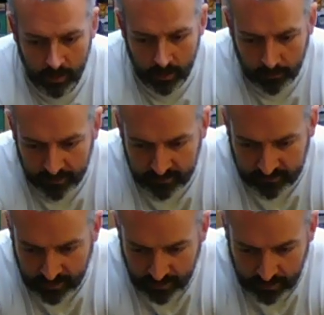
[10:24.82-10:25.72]
they've
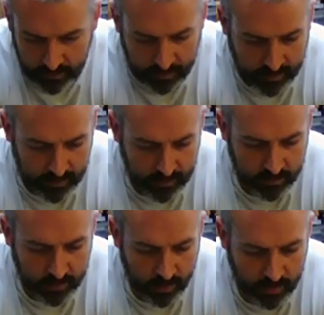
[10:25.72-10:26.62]
got a
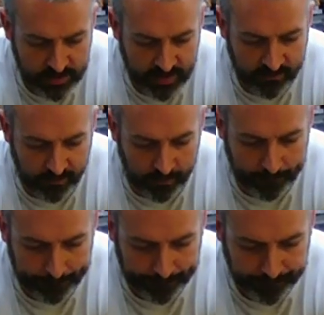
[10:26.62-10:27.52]
chamfer
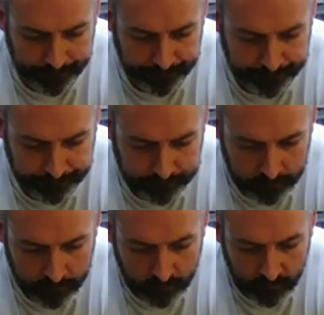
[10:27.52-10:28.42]

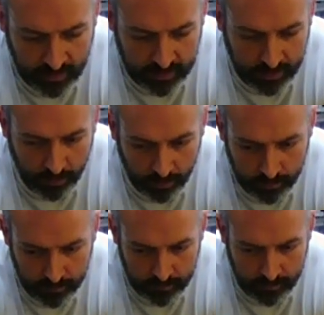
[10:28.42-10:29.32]
here
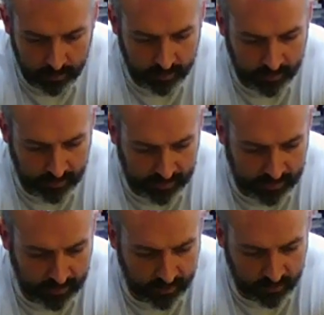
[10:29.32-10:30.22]

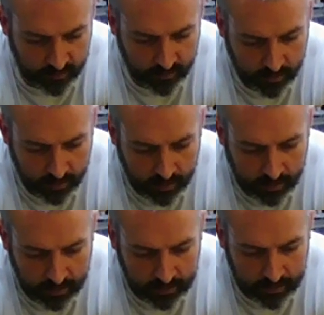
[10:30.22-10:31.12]
and
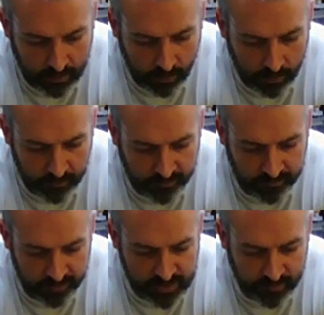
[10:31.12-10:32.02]
here. Since the
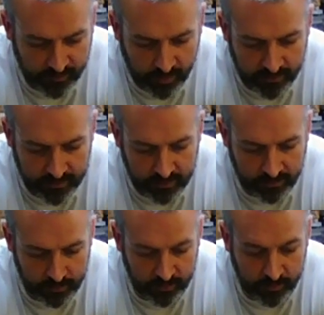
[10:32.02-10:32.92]
chamfer on these
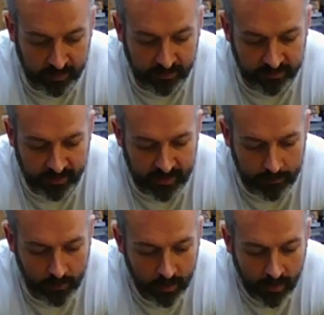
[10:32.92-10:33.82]
seems to be the same,
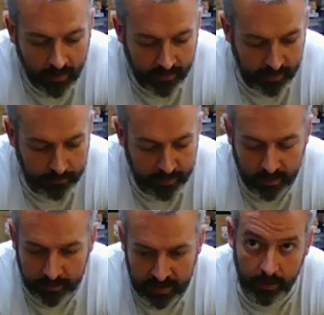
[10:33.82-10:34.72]
they appear to
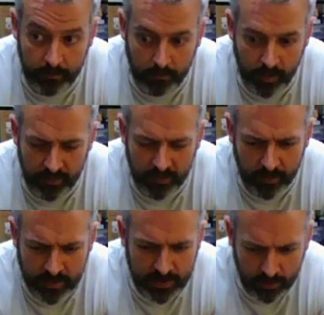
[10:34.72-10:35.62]
be multi-directional,